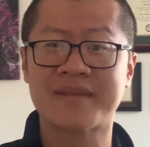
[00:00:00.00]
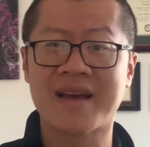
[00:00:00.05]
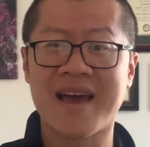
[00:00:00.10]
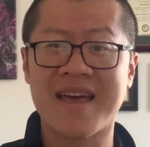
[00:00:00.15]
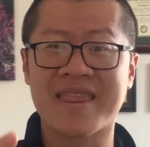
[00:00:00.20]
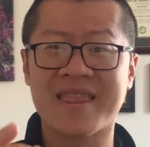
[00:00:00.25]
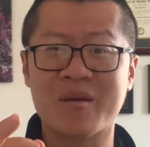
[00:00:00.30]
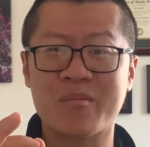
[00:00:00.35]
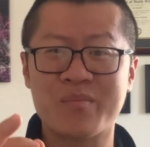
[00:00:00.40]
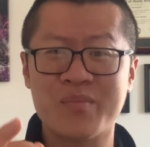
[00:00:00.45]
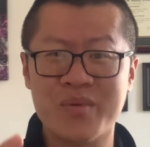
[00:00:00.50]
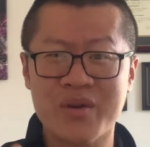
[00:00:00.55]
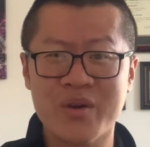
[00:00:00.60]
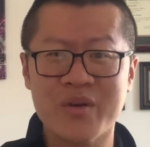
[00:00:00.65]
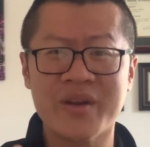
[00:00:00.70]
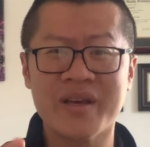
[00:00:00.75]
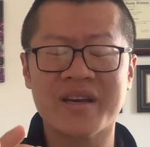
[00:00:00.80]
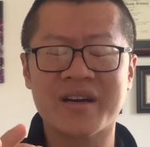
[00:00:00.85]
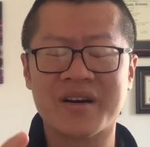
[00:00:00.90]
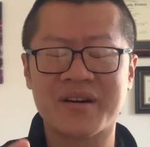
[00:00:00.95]
And the
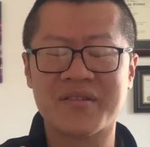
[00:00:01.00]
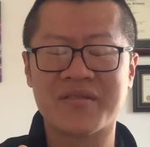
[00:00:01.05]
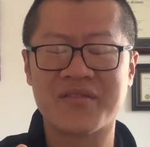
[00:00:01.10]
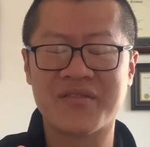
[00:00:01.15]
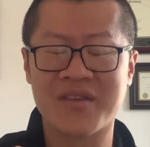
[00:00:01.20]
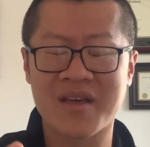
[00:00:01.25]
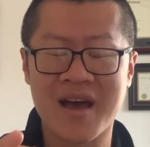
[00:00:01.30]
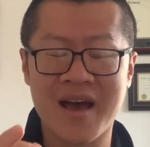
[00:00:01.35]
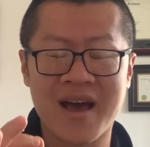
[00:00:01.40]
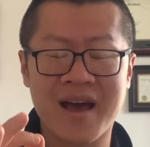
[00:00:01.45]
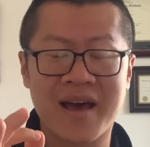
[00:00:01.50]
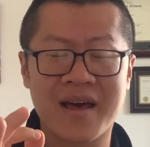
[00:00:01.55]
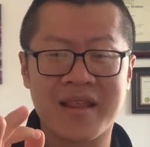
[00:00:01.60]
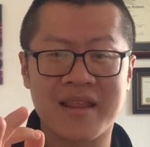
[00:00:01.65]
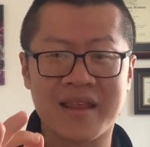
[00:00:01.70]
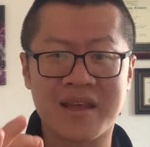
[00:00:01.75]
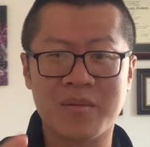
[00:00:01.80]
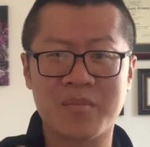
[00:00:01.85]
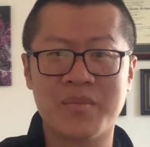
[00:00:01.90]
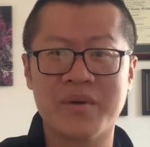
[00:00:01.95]
beauty of
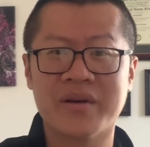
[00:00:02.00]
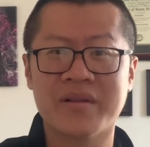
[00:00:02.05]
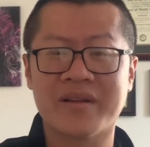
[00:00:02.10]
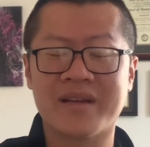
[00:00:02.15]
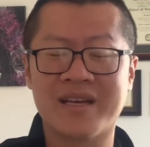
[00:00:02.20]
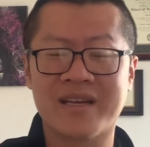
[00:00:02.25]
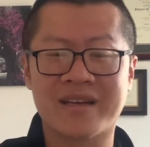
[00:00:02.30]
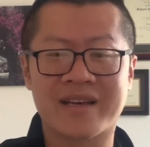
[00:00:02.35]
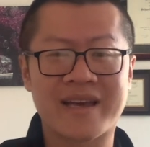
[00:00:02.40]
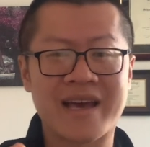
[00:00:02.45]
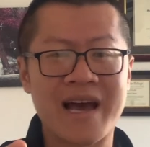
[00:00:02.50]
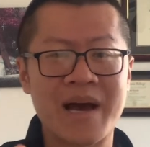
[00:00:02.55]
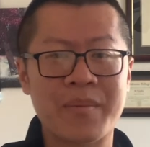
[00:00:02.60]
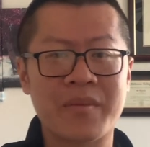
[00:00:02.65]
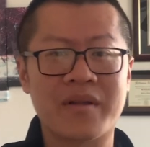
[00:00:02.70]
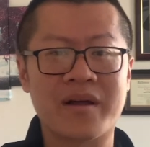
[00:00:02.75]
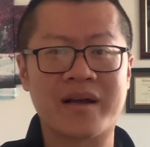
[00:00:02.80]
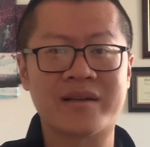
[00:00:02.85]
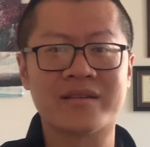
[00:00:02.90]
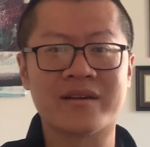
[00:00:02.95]
the ability to
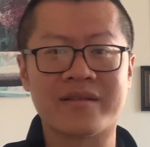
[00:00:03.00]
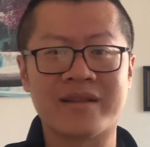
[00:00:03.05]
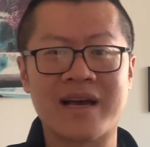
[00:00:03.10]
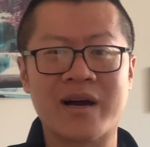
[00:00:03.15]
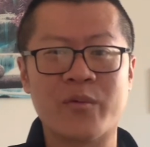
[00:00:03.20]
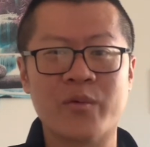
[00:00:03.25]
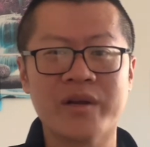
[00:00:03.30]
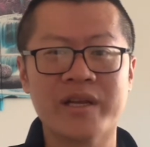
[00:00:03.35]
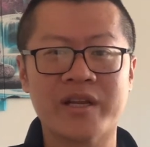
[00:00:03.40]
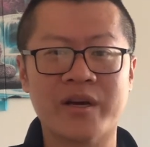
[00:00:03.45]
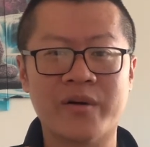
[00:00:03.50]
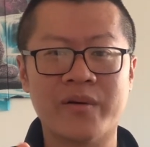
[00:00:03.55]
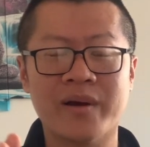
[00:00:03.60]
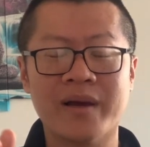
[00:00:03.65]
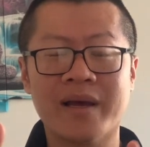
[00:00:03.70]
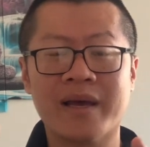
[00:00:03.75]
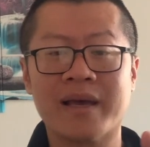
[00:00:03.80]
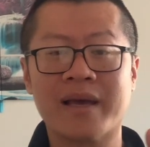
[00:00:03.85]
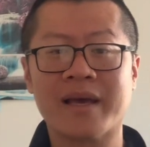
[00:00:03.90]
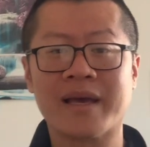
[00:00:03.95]
capitalize on that window
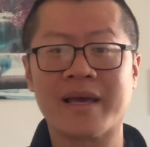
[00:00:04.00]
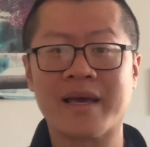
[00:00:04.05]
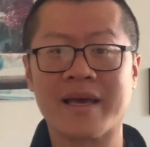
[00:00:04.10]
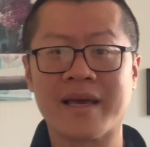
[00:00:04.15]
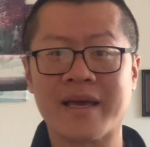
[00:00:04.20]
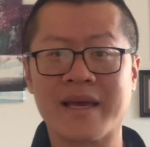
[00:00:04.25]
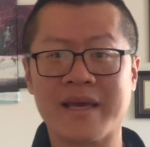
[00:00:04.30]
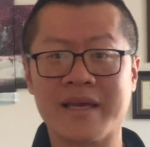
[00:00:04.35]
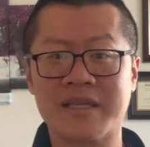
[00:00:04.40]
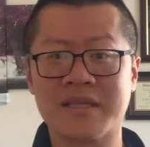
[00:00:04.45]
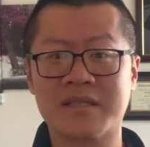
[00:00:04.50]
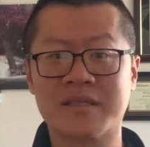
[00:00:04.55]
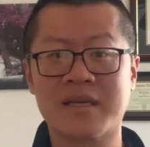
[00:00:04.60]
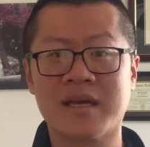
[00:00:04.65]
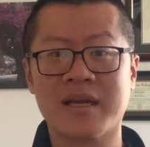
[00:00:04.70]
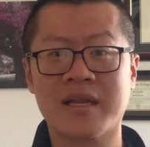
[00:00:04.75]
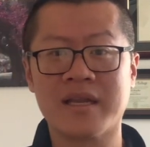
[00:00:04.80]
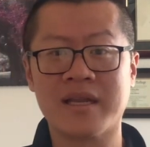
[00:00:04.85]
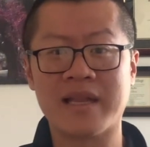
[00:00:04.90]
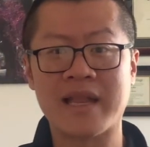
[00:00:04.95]
is
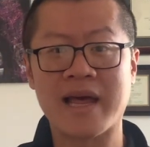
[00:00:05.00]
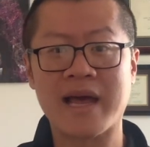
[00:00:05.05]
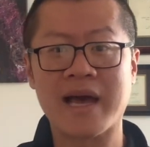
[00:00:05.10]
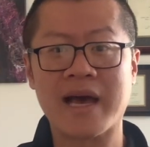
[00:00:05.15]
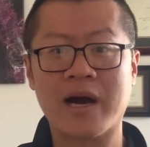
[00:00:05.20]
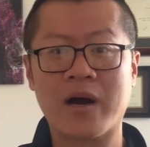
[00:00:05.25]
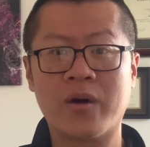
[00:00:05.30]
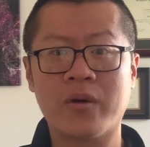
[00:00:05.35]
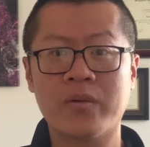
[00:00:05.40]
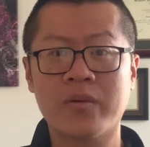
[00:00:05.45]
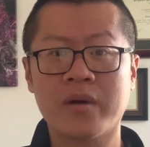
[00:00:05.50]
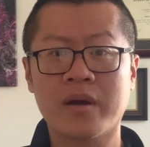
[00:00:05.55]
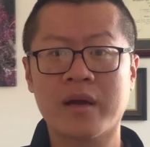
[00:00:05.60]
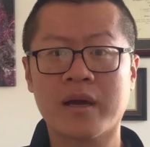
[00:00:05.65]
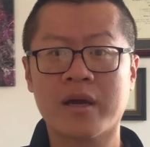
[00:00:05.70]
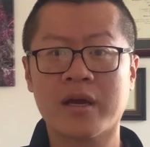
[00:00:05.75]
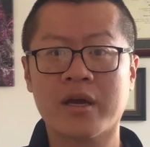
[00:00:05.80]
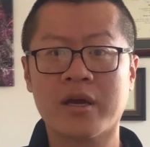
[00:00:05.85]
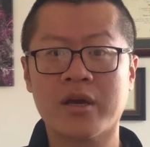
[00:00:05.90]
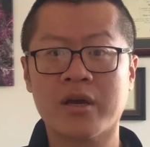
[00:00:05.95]
now
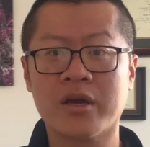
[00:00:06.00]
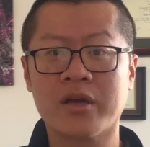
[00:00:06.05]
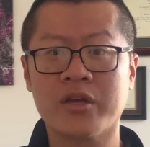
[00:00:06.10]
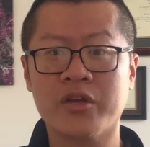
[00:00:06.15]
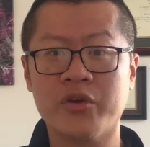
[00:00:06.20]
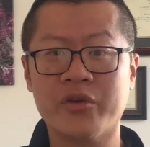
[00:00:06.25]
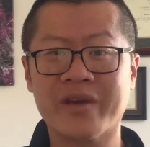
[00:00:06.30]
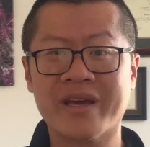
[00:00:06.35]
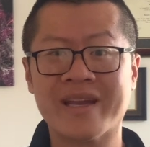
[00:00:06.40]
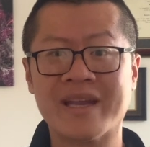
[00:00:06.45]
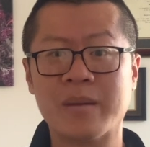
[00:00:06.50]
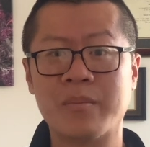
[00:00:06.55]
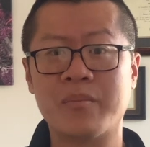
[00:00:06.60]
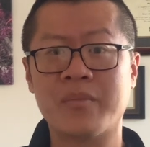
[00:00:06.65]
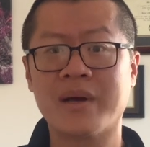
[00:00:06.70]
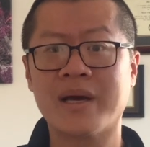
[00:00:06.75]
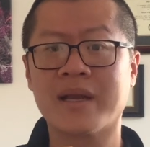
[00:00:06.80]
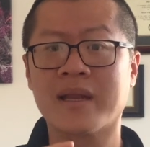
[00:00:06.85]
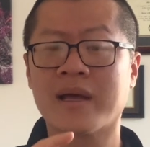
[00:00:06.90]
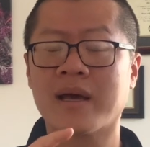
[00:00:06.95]
you can
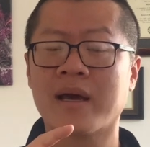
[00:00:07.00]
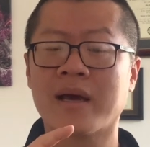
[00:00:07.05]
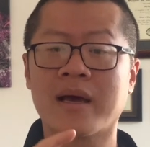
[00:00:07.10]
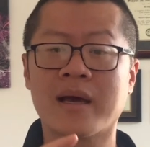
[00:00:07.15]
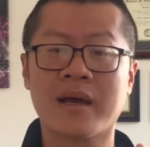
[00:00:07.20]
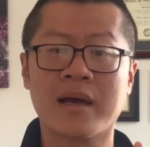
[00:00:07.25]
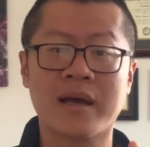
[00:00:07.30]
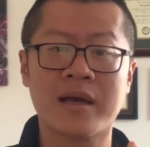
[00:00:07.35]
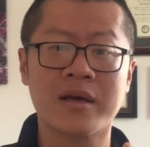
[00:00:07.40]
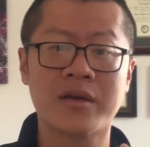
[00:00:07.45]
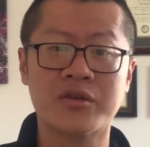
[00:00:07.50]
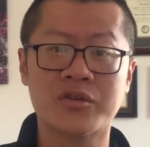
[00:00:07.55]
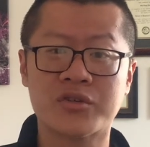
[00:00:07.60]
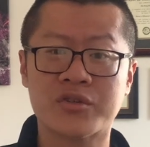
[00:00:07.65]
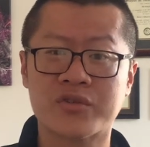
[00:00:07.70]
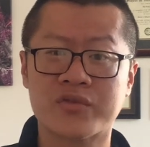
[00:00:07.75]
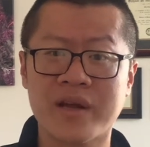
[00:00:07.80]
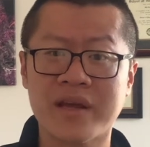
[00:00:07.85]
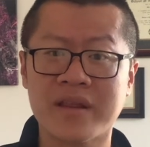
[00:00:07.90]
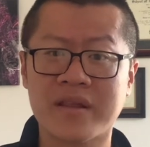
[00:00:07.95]
embed
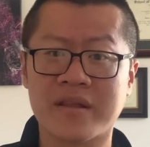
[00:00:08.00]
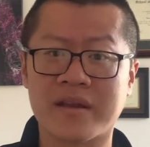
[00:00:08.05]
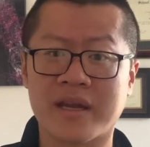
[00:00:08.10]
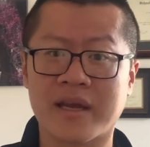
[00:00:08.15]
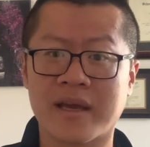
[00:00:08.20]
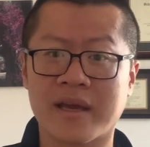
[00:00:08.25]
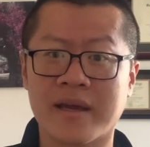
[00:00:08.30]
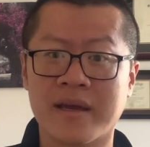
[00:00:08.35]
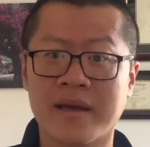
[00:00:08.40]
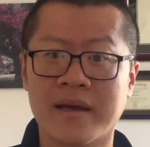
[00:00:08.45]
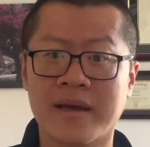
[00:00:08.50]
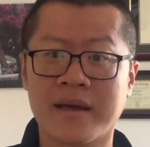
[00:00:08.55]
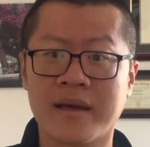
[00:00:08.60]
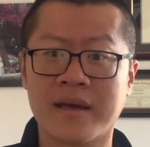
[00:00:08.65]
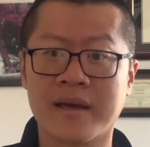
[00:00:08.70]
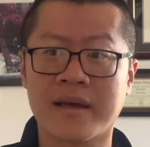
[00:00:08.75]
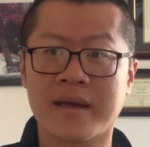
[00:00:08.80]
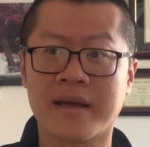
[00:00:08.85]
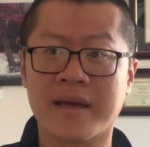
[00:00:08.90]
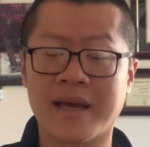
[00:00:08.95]
strengthening
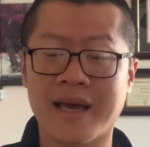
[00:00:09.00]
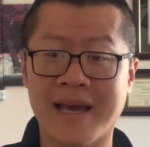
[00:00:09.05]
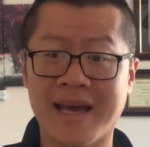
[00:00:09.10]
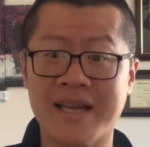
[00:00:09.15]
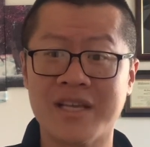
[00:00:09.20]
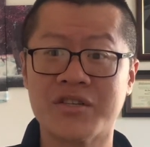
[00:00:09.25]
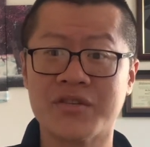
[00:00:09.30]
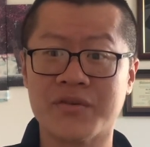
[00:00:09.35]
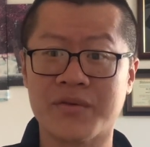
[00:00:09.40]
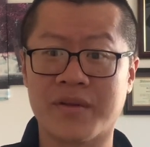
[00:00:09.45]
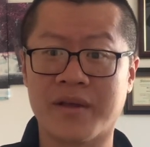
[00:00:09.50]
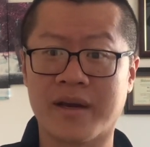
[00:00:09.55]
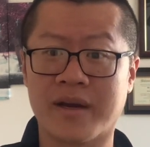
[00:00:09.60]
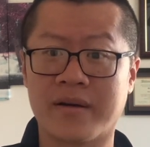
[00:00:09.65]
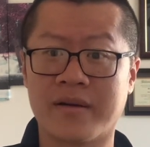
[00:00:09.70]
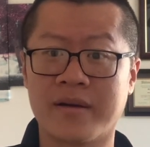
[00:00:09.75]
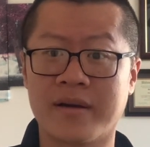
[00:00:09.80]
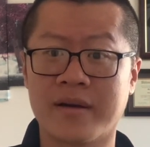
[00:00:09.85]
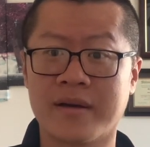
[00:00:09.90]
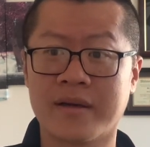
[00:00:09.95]
into
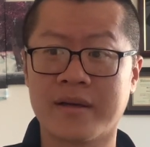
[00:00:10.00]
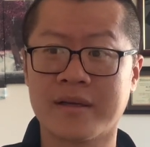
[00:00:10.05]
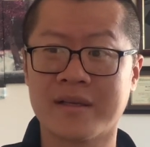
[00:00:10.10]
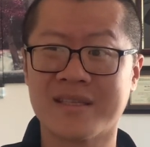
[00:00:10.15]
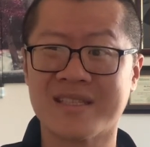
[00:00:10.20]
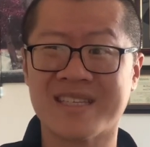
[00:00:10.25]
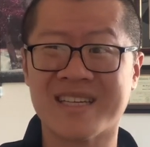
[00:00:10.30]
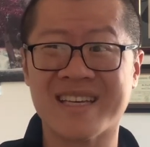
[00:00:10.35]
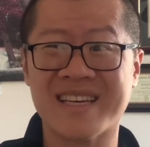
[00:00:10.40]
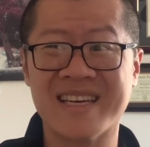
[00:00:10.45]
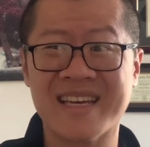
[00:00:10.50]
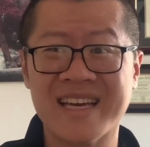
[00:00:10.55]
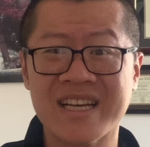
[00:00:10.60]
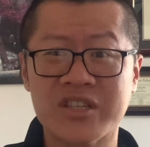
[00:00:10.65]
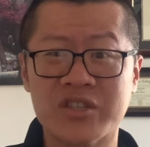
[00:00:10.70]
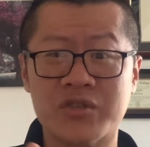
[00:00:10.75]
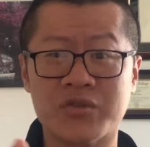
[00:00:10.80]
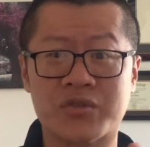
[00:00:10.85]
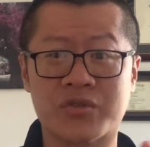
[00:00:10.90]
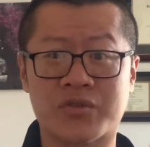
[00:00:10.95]
there to
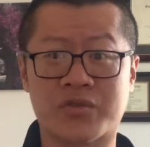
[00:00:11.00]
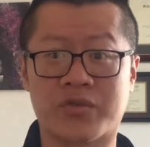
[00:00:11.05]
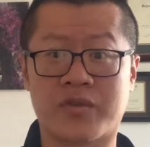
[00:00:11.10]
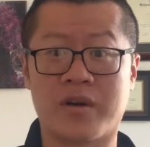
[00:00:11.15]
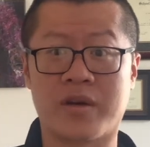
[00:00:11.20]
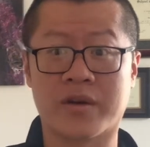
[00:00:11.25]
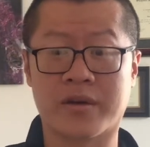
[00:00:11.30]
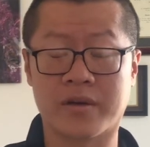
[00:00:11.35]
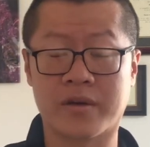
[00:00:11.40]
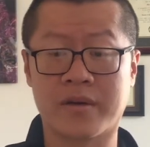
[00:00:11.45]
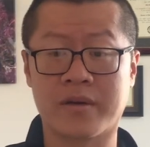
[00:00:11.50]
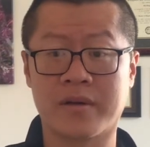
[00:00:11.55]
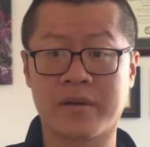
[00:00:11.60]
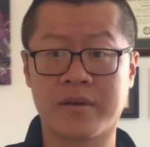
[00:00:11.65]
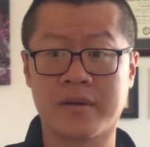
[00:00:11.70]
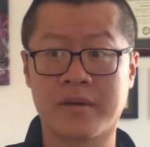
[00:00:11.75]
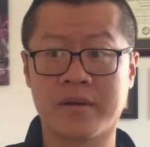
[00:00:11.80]
get you stronger.